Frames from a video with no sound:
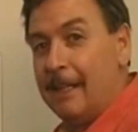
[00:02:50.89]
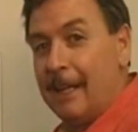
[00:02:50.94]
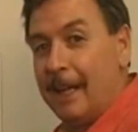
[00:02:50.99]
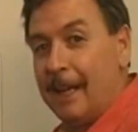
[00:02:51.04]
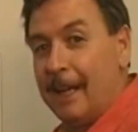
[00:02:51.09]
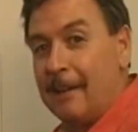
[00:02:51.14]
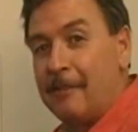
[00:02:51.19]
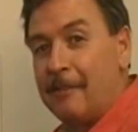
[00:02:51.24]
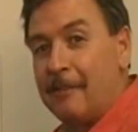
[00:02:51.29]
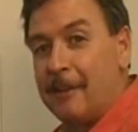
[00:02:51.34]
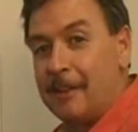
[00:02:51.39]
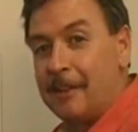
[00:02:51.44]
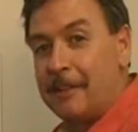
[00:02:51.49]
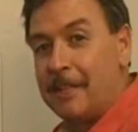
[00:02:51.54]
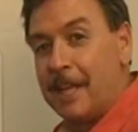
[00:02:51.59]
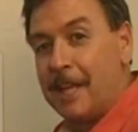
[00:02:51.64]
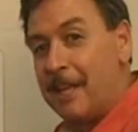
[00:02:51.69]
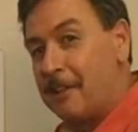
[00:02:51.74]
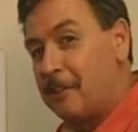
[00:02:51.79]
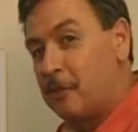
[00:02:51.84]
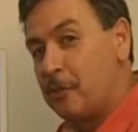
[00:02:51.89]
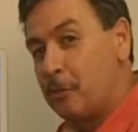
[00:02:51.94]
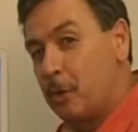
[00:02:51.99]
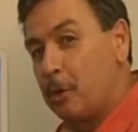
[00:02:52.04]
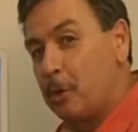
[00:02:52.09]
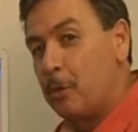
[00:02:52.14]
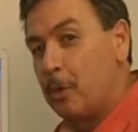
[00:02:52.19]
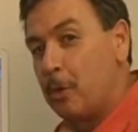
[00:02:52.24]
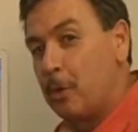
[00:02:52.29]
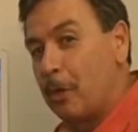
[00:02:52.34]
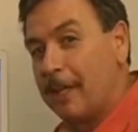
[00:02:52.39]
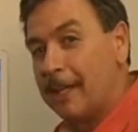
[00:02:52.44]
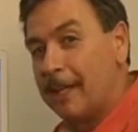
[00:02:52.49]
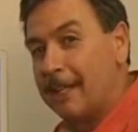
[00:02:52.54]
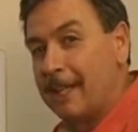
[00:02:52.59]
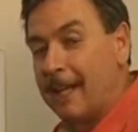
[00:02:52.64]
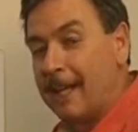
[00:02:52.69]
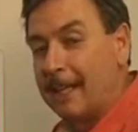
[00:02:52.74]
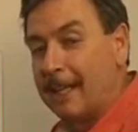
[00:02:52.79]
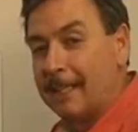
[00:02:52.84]
And I found
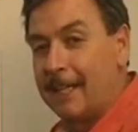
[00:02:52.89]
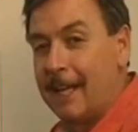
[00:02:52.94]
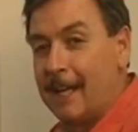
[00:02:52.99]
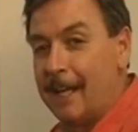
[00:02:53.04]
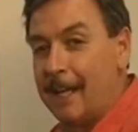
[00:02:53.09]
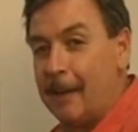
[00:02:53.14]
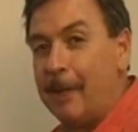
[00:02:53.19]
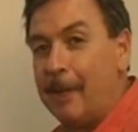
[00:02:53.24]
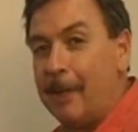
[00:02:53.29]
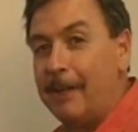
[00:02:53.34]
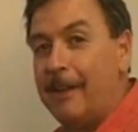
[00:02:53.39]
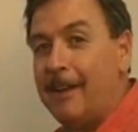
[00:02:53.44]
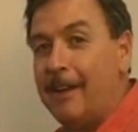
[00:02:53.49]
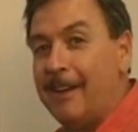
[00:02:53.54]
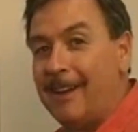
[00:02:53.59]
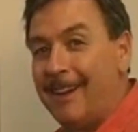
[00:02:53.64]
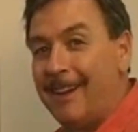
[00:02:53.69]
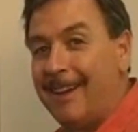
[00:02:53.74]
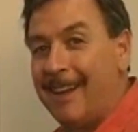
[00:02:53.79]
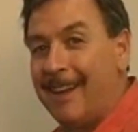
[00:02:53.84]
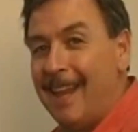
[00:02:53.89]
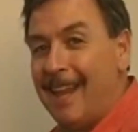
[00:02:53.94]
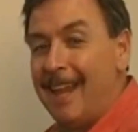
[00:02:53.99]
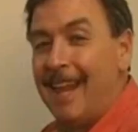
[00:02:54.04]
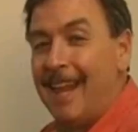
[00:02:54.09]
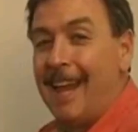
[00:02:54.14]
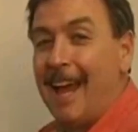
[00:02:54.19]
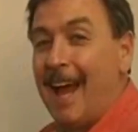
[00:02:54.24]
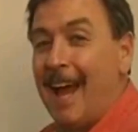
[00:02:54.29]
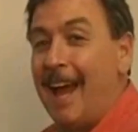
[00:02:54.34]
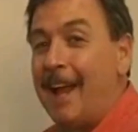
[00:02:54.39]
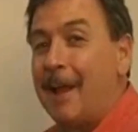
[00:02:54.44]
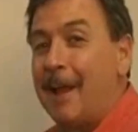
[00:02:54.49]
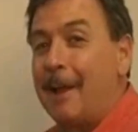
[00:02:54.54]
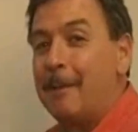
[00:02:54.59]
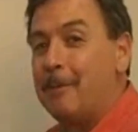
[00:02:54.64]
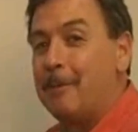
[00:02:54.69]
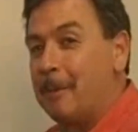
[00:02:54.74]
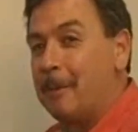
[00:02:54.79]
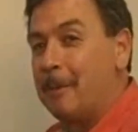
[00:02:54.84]
tedswoodworking.com. And I
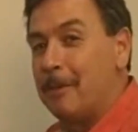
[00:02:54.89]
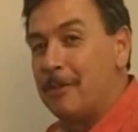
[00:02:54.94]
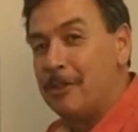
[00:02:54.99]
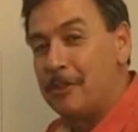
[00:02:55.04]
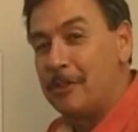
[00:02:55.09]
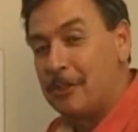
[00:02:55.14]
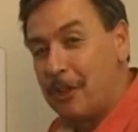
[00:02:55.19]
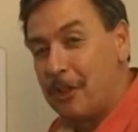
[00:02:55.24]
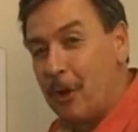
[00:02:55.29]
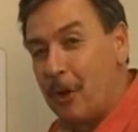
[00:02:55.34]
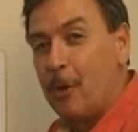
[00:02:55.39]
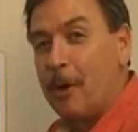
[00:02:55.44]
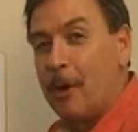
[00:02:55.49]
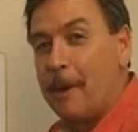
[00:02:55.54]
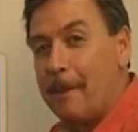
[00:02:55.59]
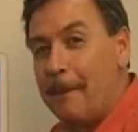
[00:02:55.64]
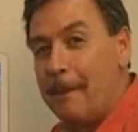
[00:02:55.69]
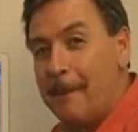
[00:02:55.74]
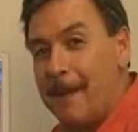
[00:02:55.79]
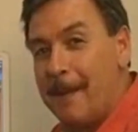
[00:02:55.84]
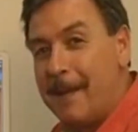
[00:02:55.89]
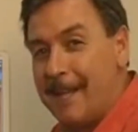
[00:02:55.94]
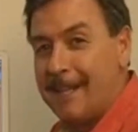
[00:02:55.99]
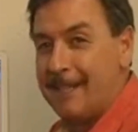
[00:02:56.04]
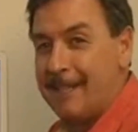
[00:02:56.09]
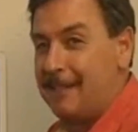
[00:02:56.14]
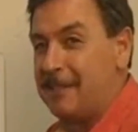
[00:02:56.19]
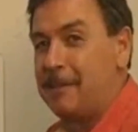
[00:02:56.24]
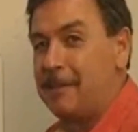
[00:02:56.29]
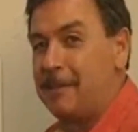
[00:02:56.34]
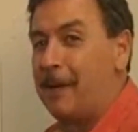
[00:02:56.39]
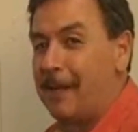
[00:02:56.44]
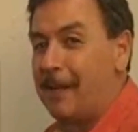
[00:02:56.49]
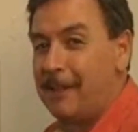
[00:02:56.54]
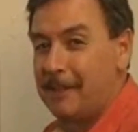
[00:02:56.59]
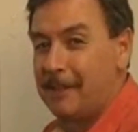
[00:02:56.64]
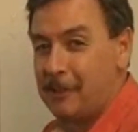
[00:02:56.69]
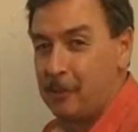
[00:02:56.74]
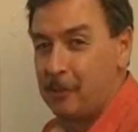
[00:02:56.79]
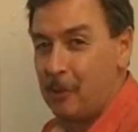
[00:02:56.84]
am so amazed by
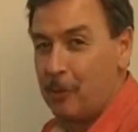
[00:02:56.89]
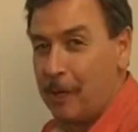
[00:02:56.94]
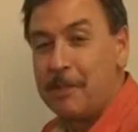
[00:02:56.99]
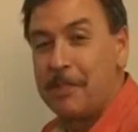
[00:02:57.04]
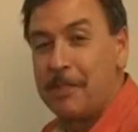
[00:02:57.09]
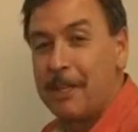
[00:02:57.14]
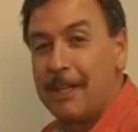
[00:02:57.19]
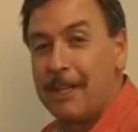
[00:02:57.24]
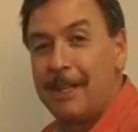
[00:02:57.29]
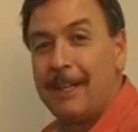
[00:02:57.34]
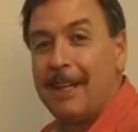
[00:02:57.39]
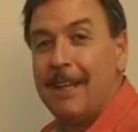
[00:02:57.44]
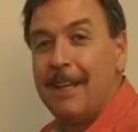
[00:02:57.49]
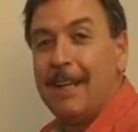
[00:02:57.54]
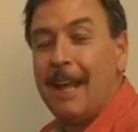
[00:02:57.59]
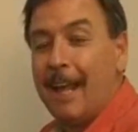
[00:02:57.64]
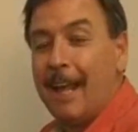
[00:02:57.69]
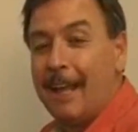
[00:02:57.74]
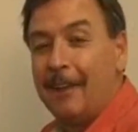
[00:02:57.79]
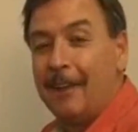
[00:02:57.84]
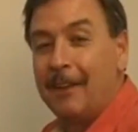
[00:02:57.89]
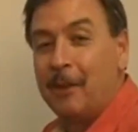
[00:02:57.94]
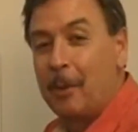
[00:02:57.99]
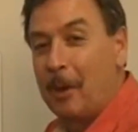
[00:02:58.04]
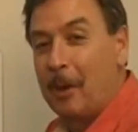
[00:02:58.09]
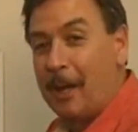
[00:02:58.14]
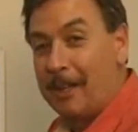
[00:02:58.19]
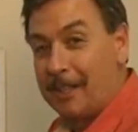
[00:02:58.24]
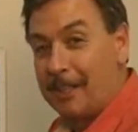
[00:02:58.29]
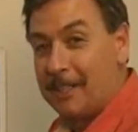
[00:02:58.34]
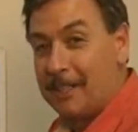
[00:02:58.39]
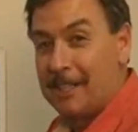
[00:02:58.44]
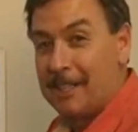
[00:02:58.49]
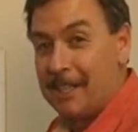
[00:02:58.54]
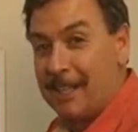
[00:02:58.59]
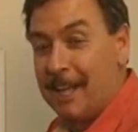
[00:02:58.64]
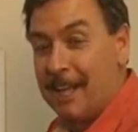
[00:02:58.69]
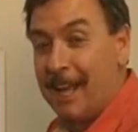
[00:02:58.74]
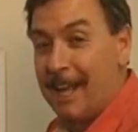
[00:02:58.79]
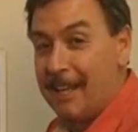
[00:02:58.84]
this website and the products that
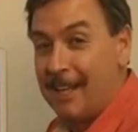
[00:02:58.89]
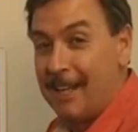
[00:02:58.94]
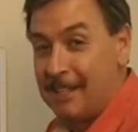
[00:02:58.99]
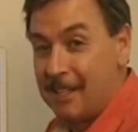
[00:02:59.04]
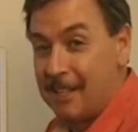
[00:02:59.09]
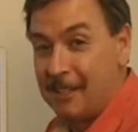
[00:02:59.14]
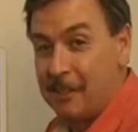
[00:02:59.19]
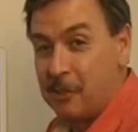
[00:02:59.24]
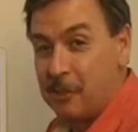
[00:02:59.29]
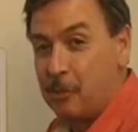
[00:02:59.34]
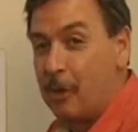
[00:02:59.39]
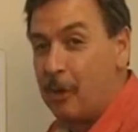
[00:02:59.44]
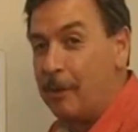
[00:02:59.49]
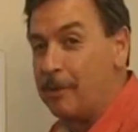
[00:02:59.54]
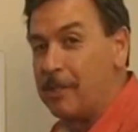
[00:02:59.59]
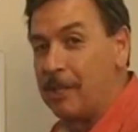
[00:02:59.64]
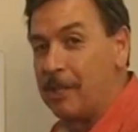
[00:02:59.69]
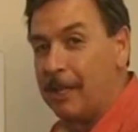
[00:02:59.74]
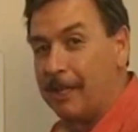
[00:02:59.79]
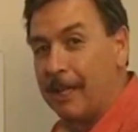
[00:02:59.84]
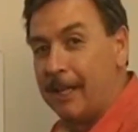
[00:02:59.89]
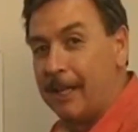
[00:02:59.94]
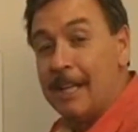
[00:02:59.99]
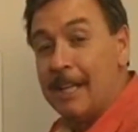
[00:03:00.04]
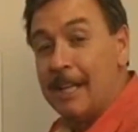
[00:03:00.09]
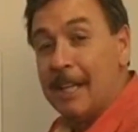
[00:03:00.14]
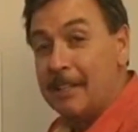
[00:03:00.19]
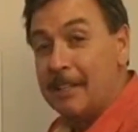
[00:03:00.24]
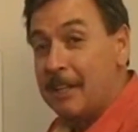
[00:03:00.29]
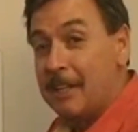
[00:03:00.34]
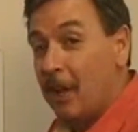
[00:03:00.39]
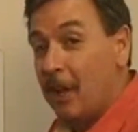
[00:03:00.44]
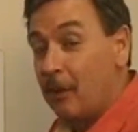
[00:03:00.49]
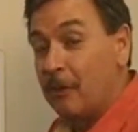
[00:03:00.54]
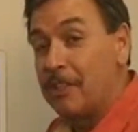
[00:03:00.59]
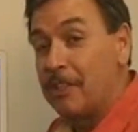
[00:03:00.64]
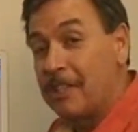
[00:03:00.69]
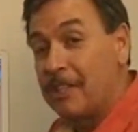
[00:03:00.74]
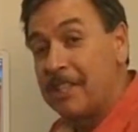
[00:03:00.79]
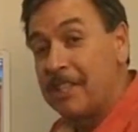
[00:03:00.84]
he has on this website. He's got
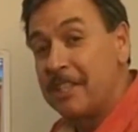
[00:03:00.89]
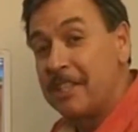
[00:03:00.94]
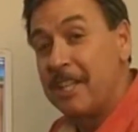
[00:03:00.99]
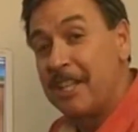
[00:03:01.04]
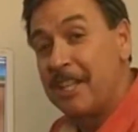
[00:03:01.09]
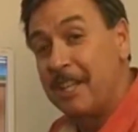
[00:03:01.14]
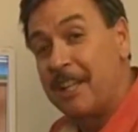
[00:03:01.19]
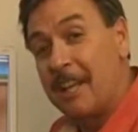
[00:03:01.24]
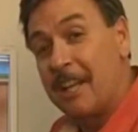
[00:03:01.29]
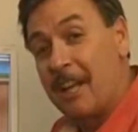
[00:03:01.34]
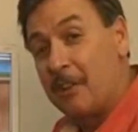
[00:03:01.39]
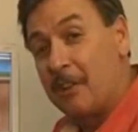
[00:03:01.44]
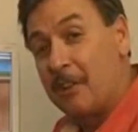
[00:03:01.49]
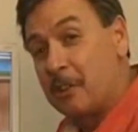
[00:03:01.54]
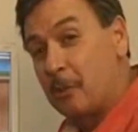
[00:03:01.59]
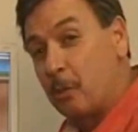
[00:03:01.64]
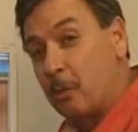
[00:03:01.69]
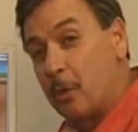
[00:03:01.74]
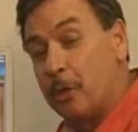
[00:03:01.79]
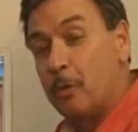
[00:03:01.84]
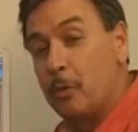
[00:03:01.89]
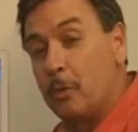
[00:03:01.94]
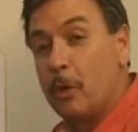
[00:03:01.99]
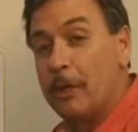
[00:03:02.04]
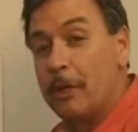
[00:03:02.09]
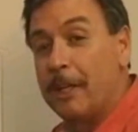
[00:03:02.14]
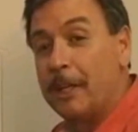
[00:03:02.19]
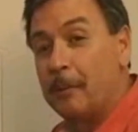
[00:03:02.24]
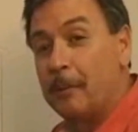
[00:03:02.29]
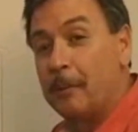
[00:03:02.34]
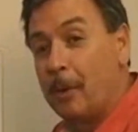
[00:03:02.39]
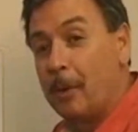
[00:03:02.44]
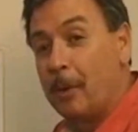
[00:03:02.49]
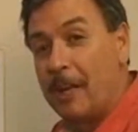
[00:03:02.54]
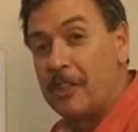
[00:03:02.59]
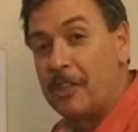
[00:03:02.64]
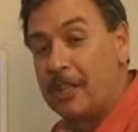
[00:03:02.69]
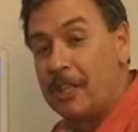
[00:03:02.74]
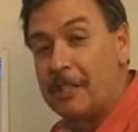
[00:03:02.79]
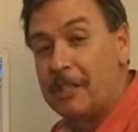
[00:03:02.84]
over 16,000 woodworking
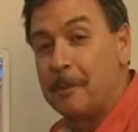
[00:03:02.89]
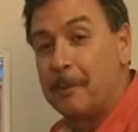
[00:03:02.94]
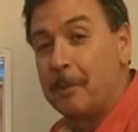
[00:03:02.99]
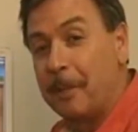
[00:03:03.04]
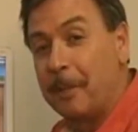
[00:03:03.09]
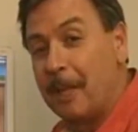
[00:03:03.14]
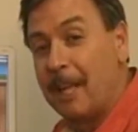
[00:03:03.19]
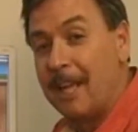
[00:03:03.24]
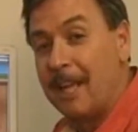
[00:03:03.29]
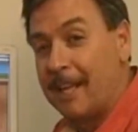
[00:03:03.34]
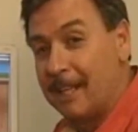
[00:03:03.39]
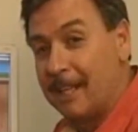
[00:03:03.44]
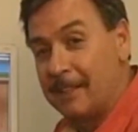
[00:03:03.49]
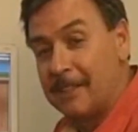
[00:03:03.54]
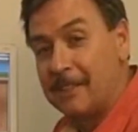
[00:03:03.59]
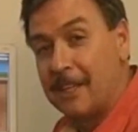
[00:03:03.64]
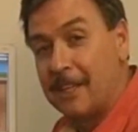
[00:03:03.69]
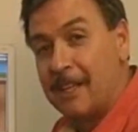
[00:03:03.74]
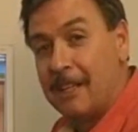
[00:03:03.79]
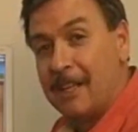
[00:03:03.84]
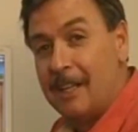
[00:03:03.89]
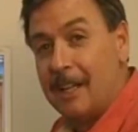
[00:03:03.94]
projects and plans.